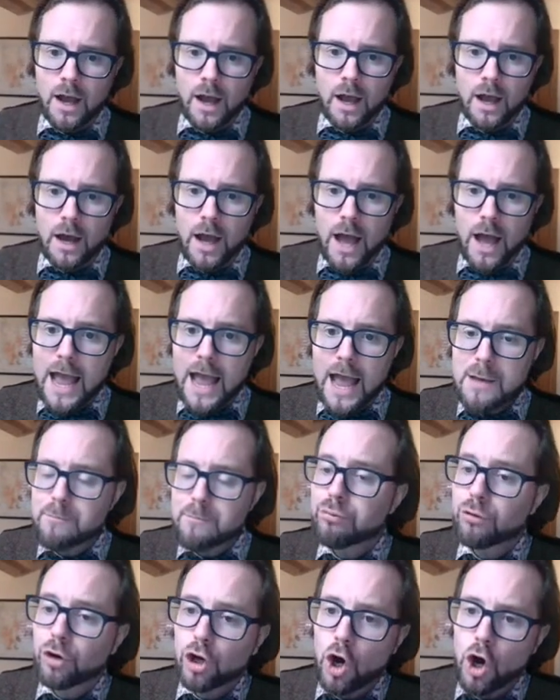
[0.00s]
uh,
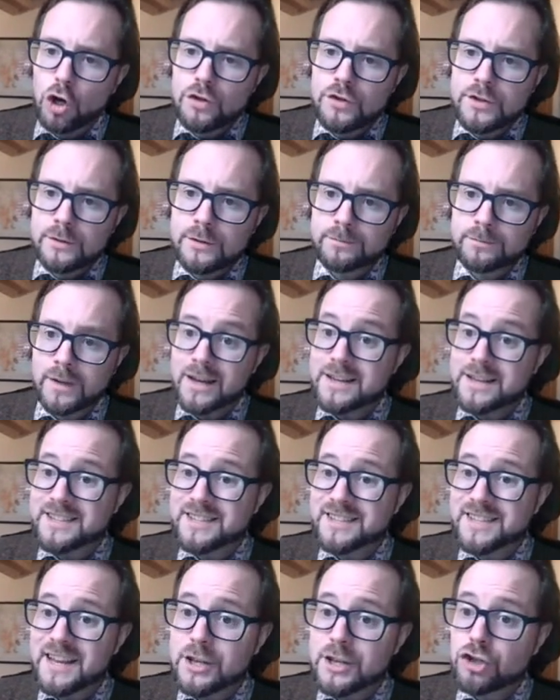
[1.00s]
apricot,
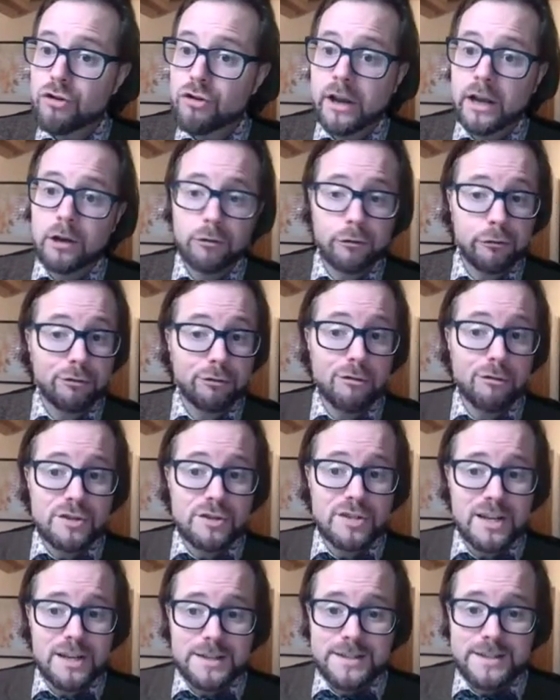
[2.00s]
citric
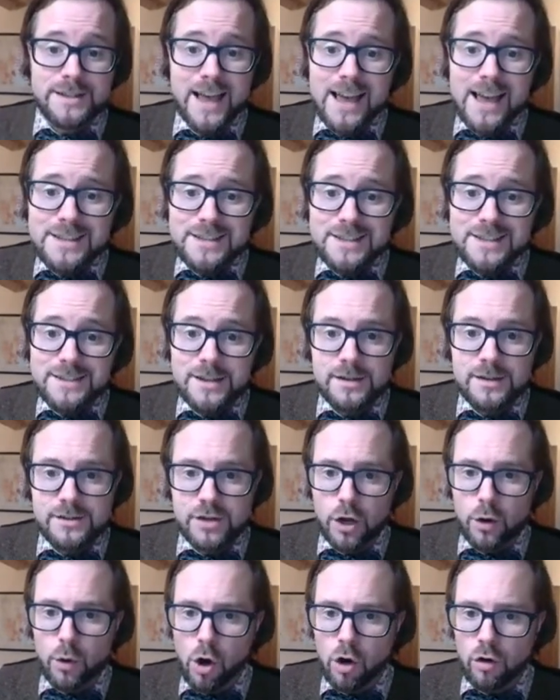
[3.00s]
fruit zest,
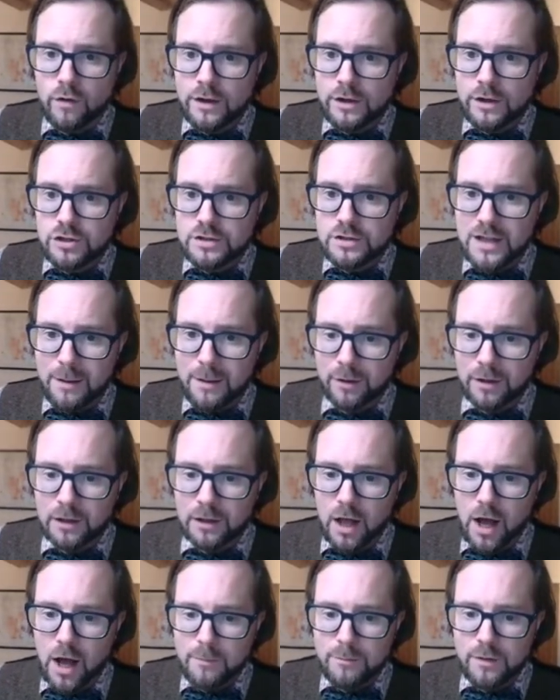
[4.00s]
so orange, lemon,
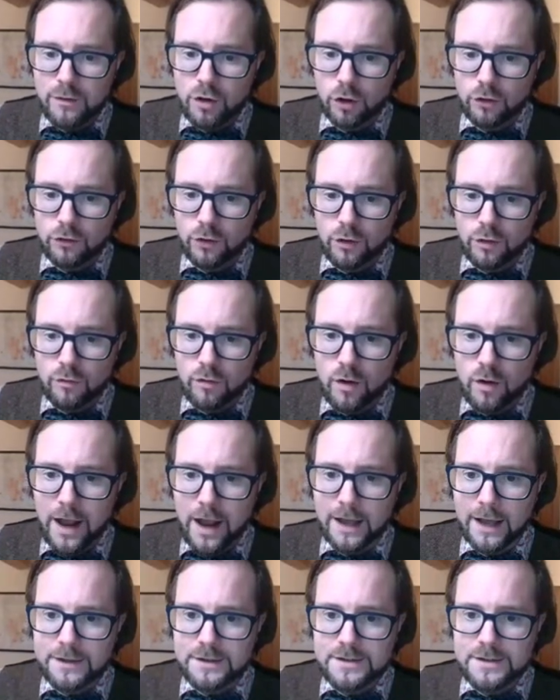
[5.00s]
lime, you've got on the right
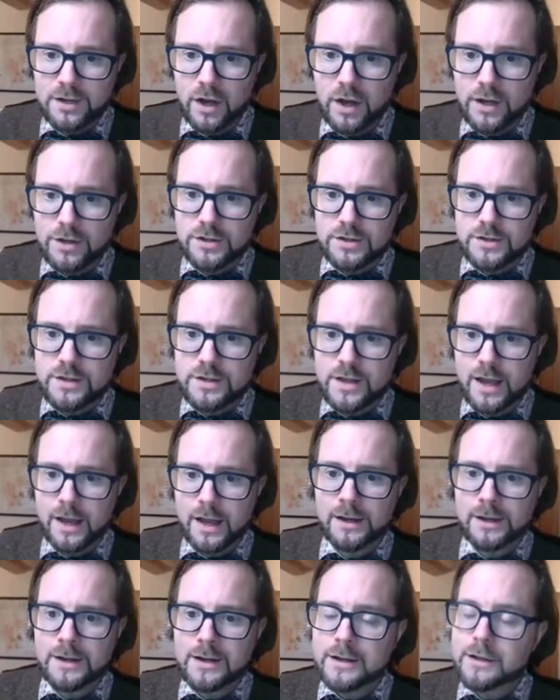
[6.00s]
hand side just
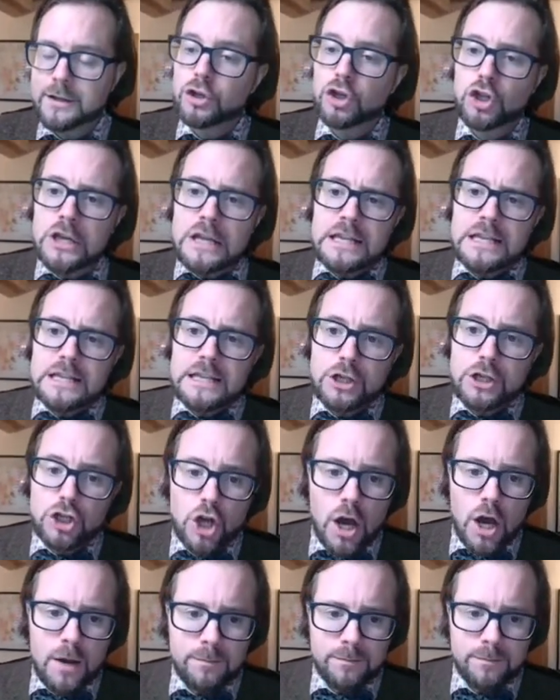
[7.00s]
there,
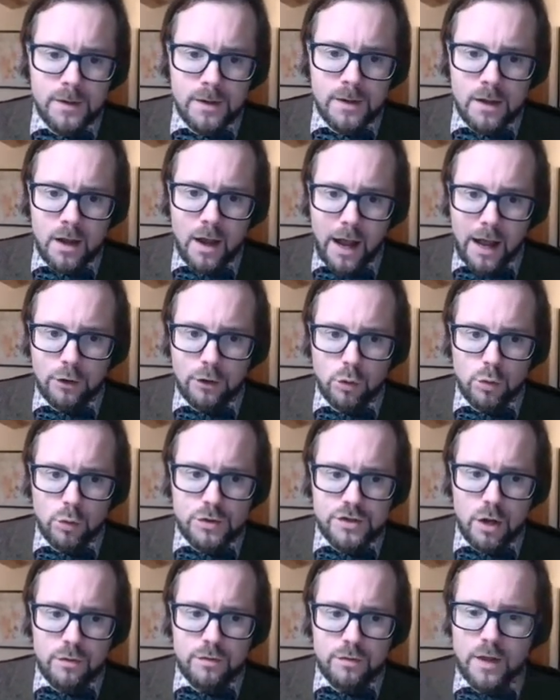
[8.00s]
ginger, and
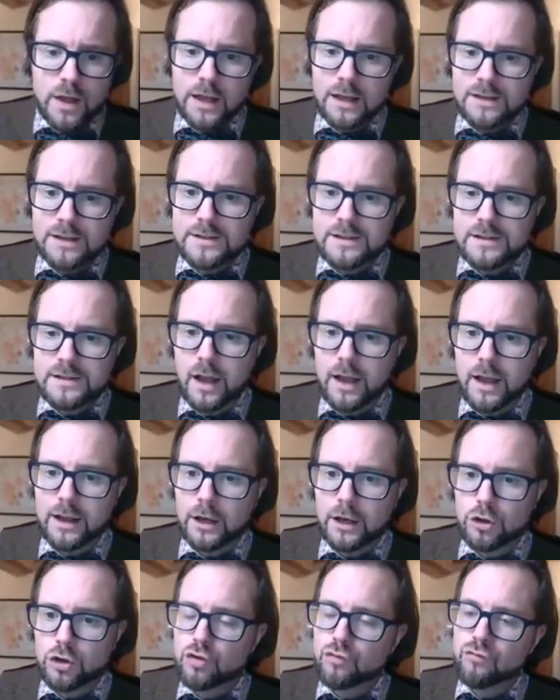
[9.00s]
also things like
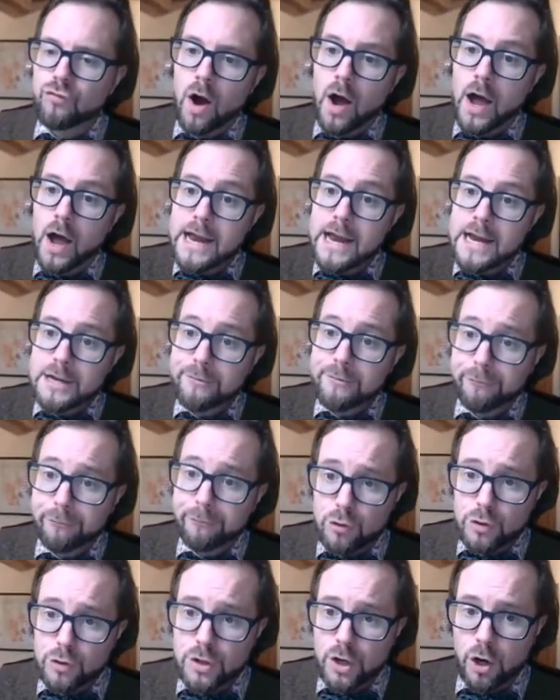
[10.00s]
dried
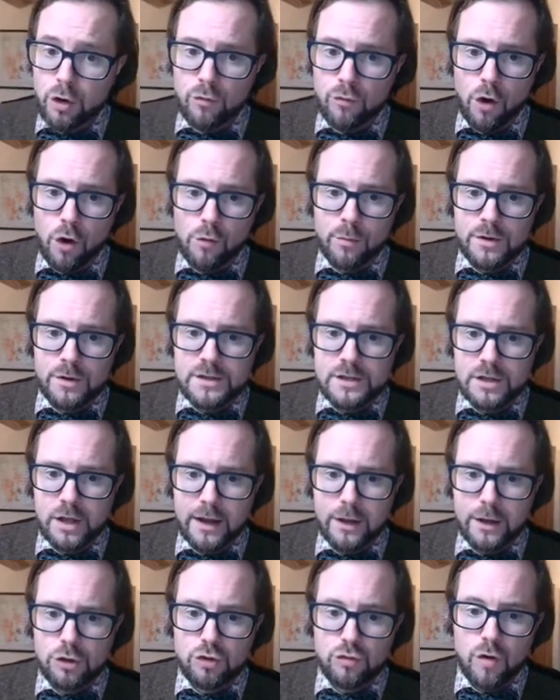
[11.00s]
fruit aromas,
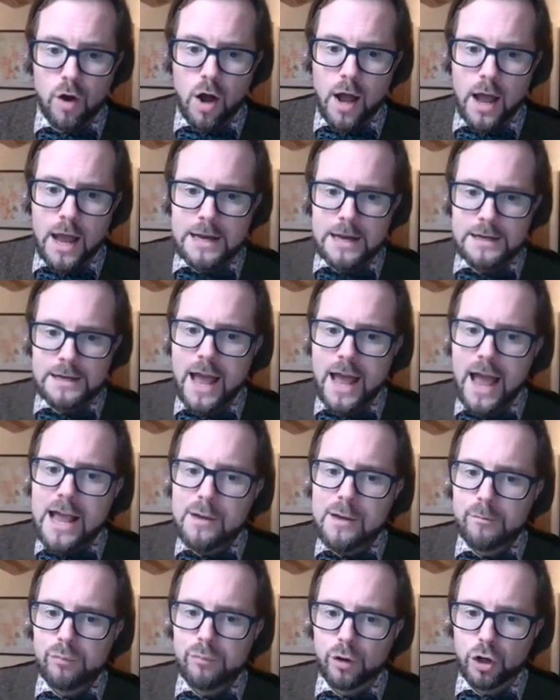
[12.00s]
like dried
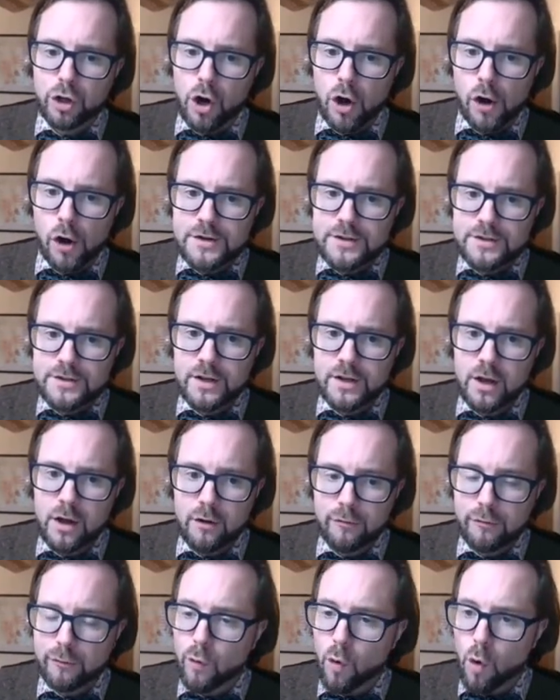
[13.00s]
apricots,
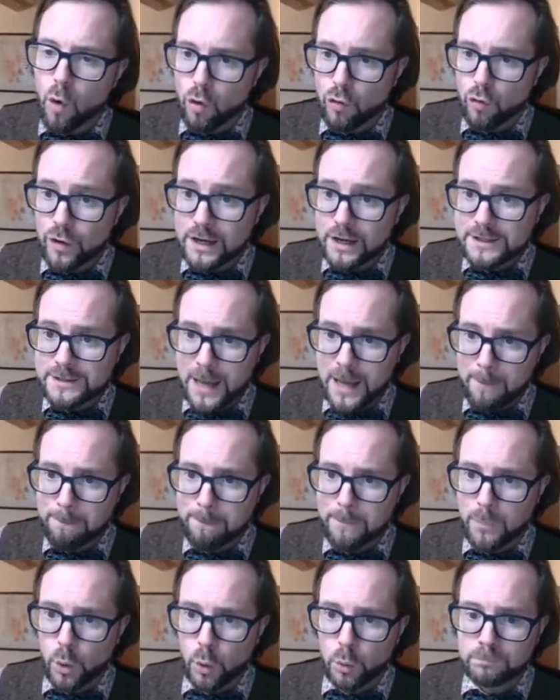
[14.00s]
for
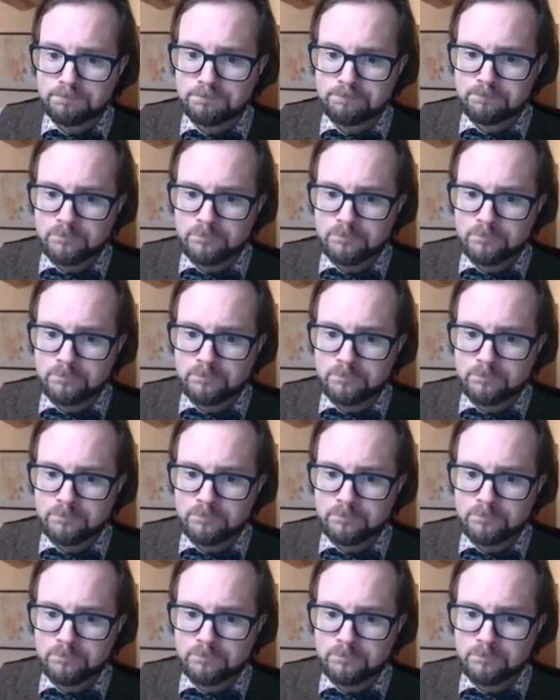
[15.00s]
example.